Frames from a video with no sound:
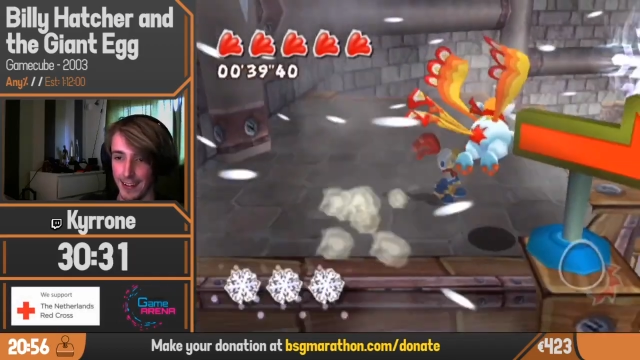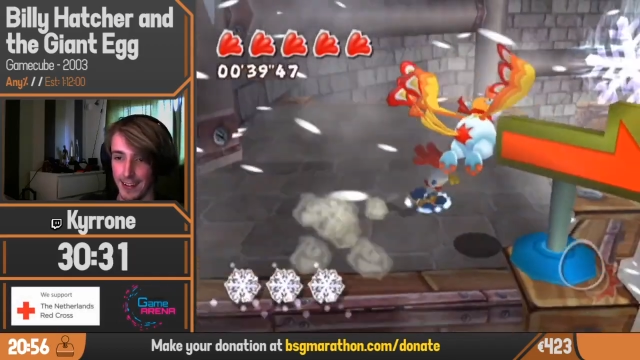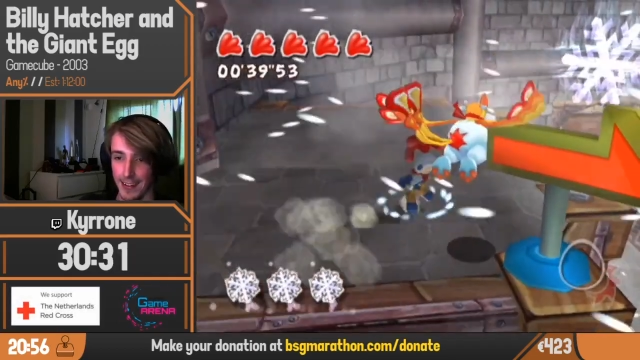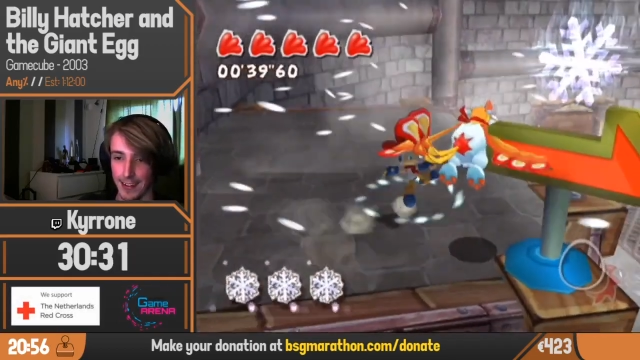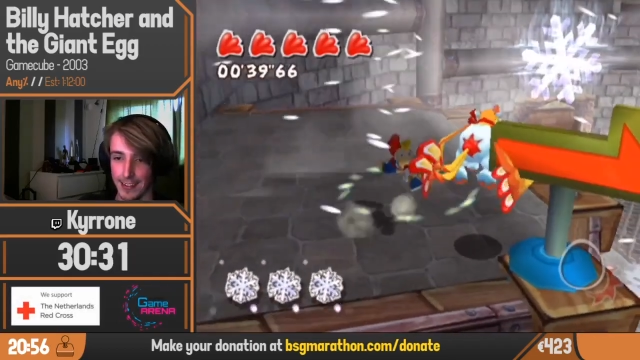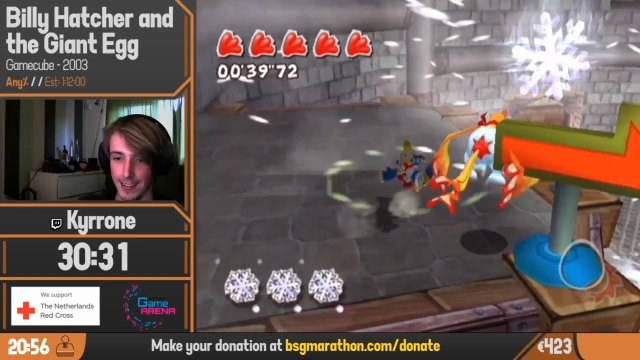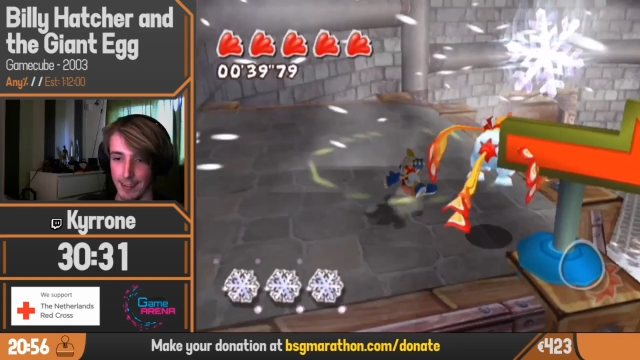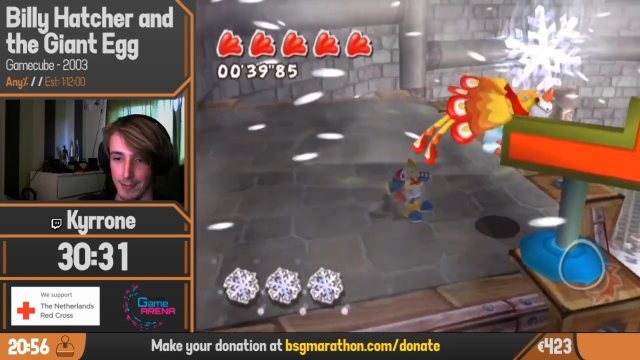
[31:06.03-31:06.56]

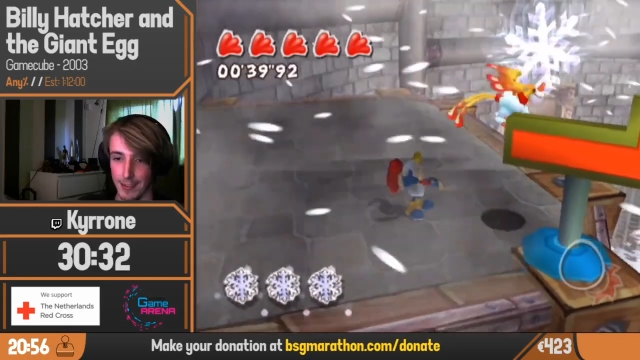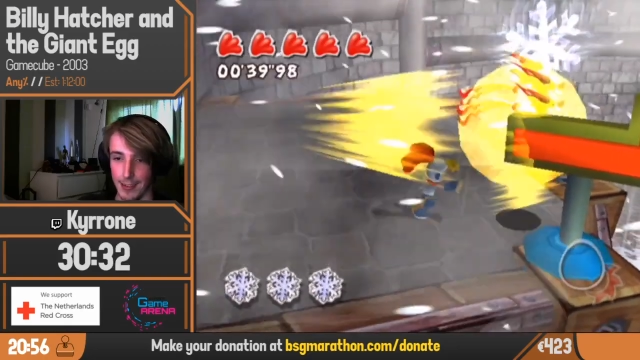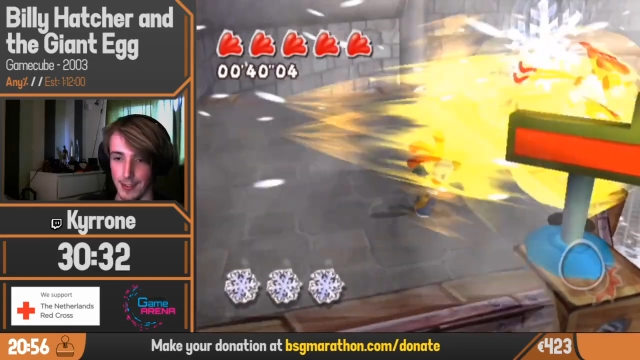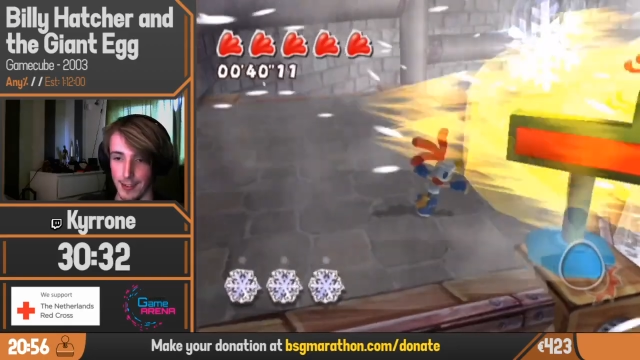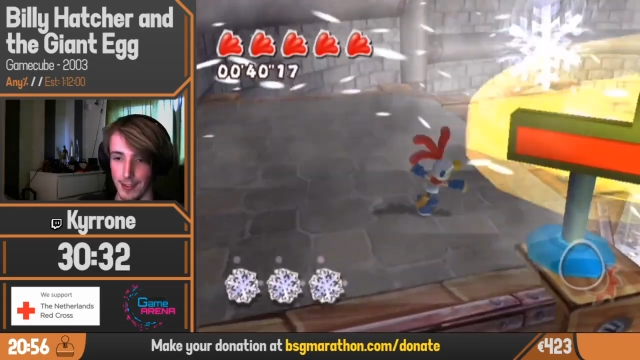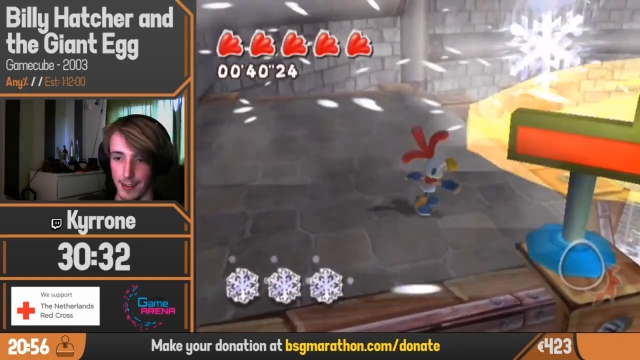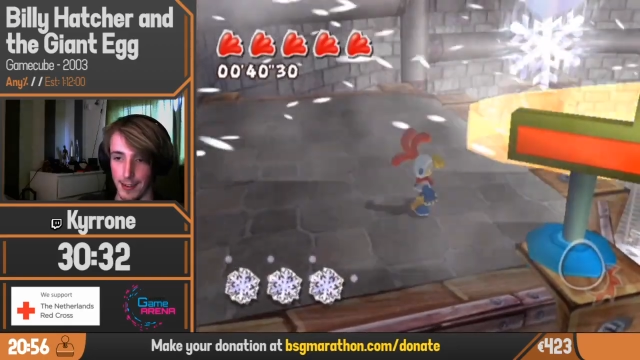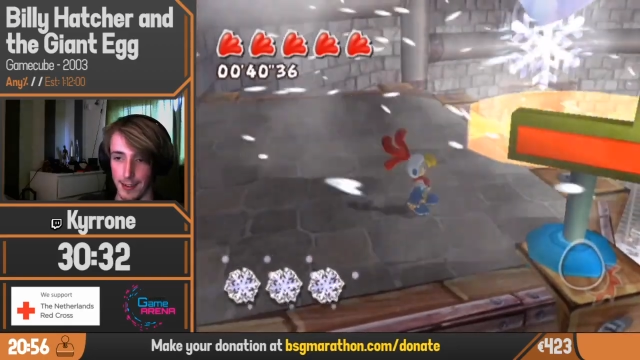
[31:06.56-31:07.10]
That's
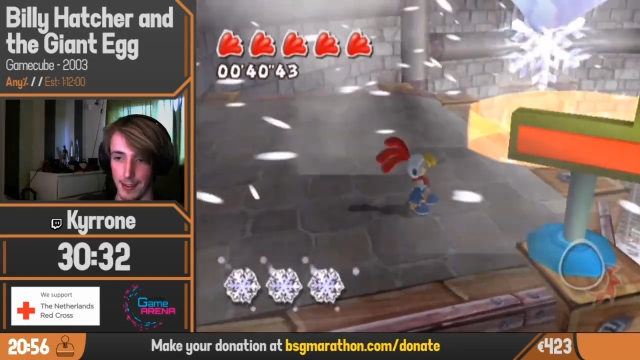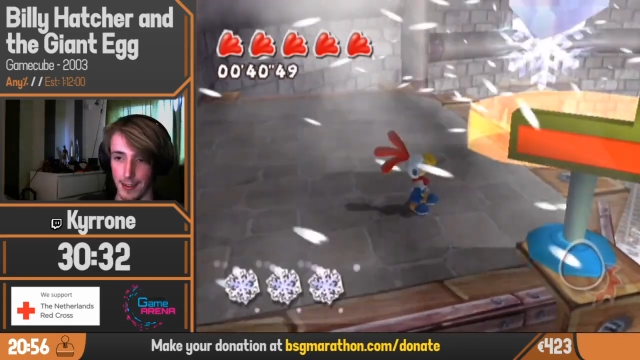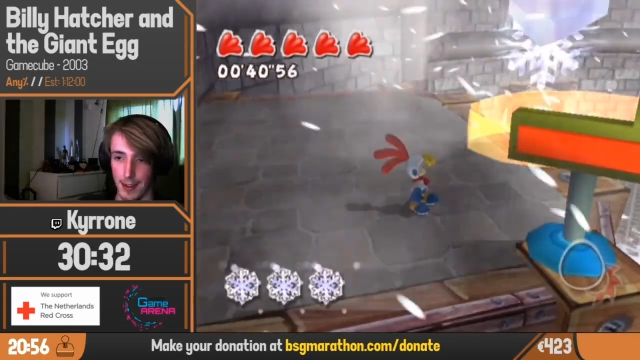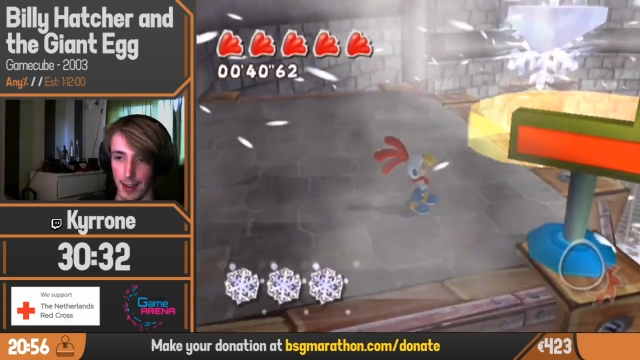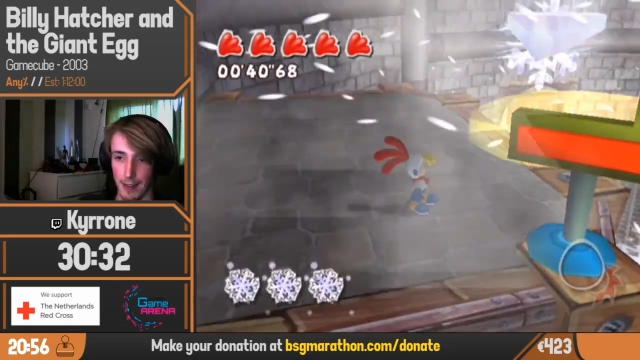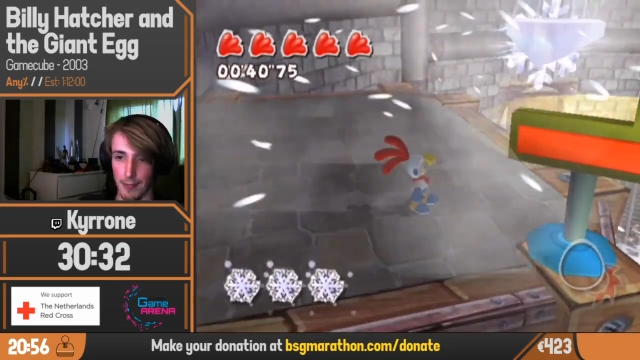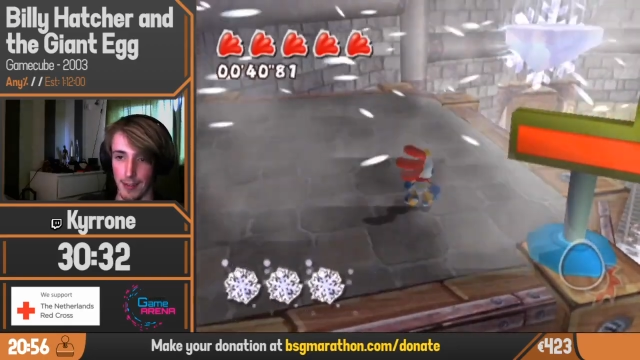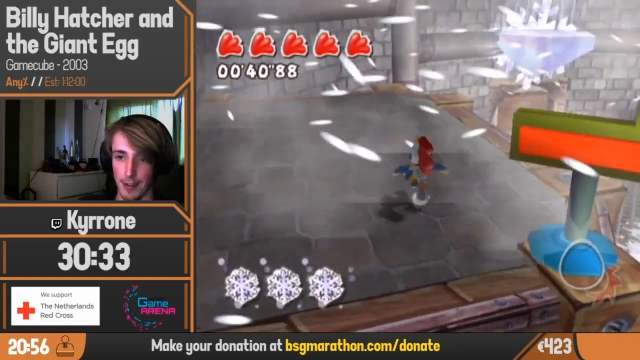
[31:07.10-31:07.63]
KBC.
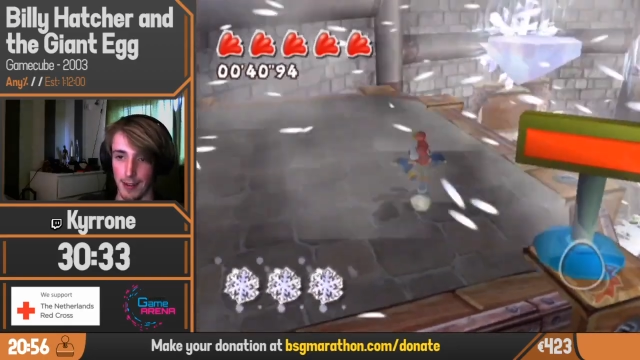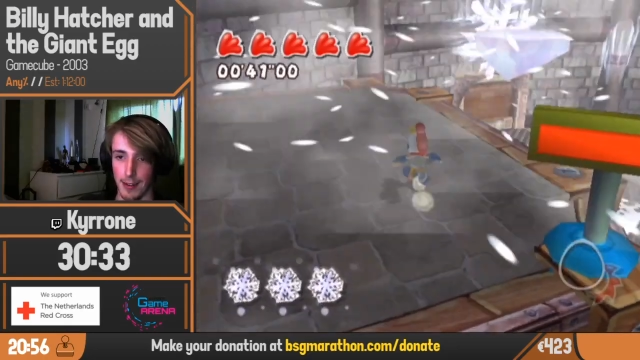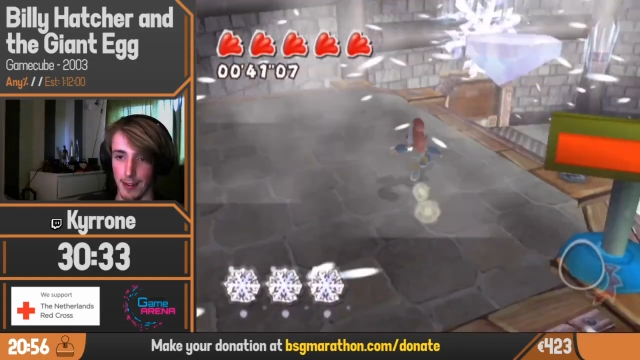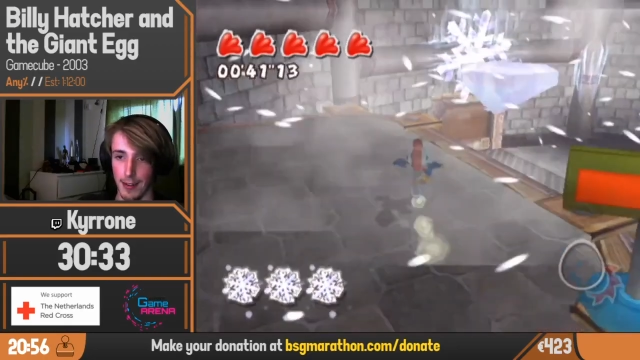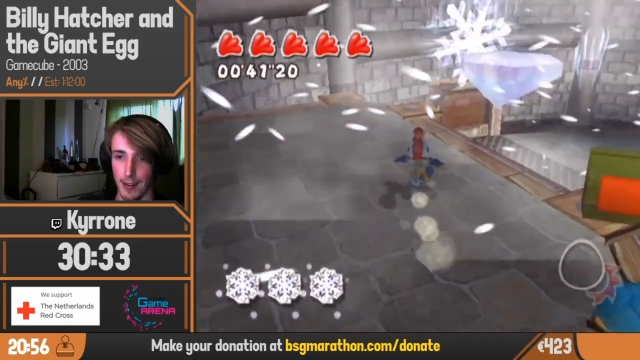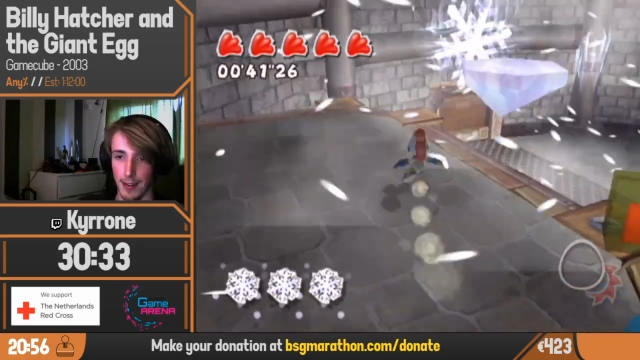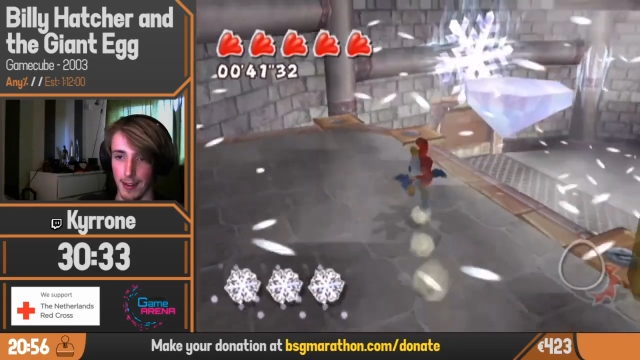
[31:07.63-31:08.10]
Best KBC.